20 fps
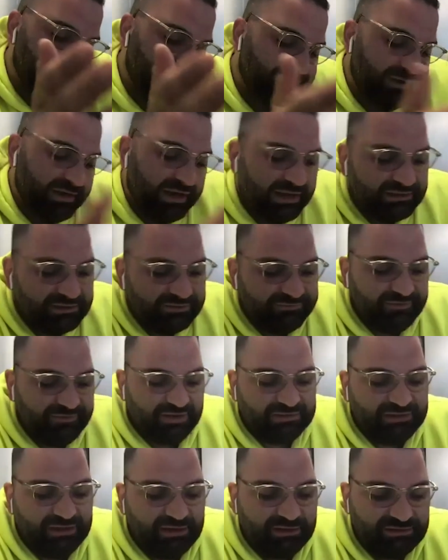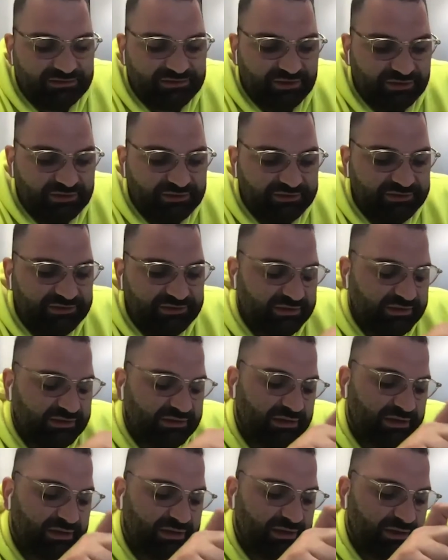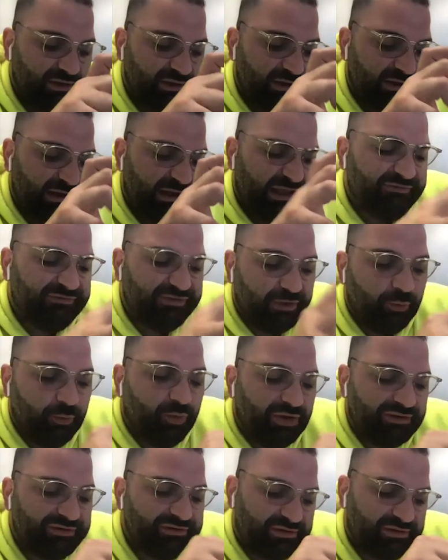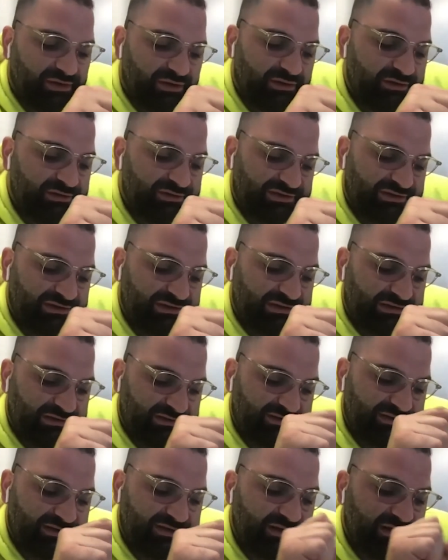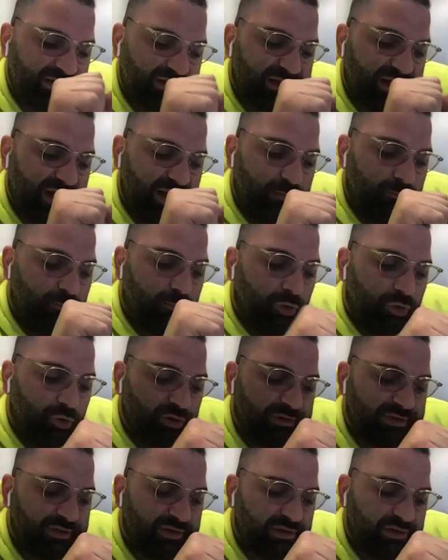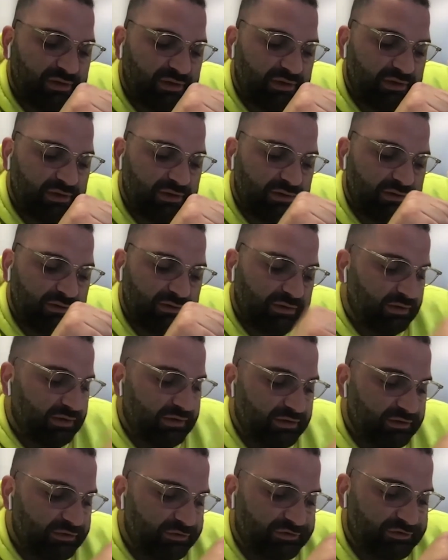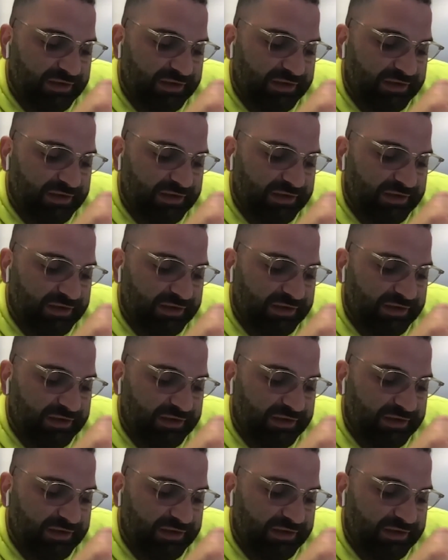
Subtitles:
Forget the fact that it's on a T. If it wasn't on a T, did it get more than the